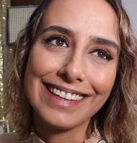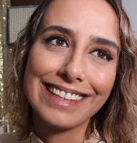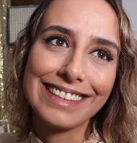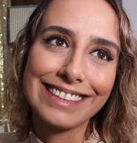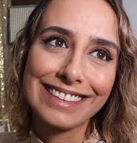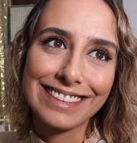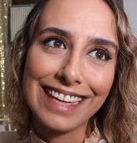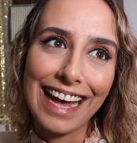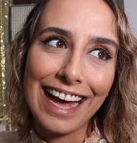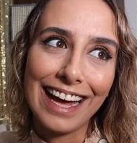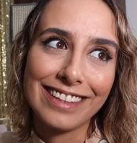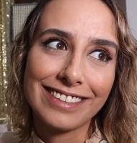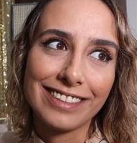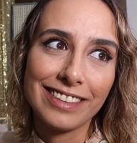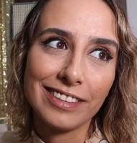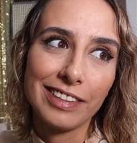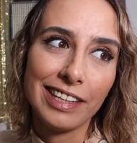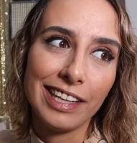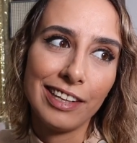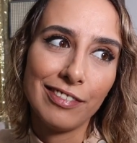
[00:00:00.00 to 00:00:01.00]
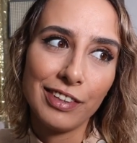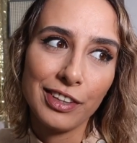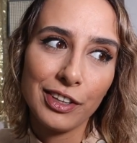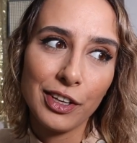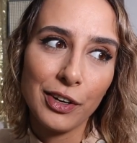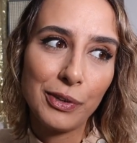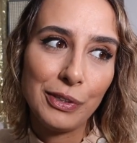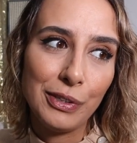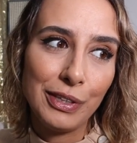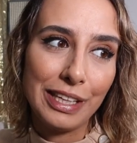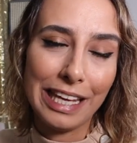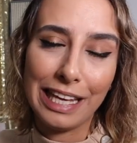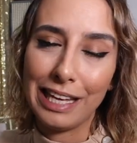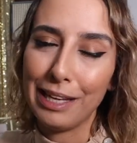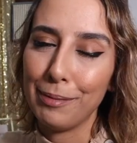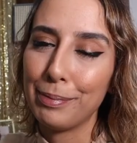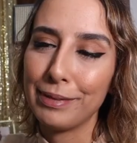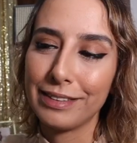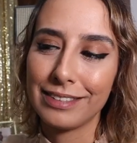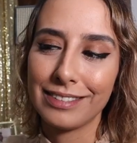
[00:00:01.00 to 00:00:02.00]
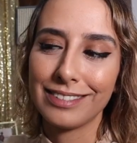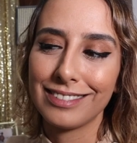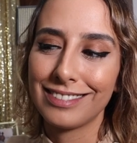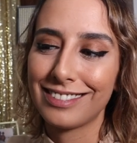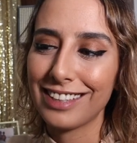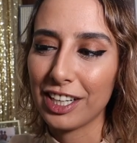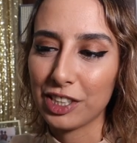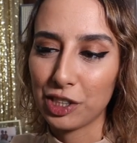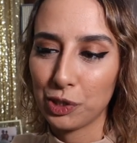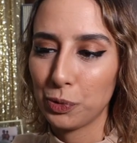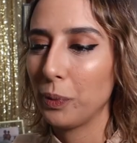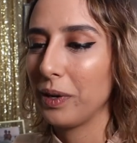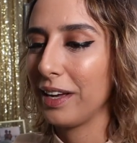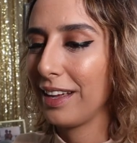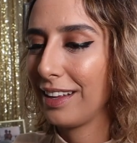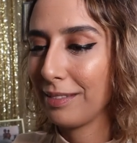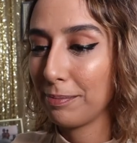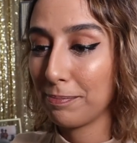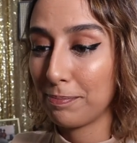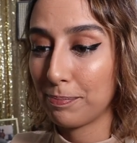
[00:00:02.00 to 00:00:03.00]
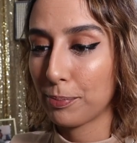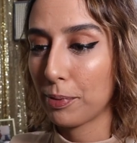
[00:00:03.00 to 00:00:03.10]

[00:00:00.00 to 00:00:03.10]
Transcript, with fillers: is that even though you keep in touch with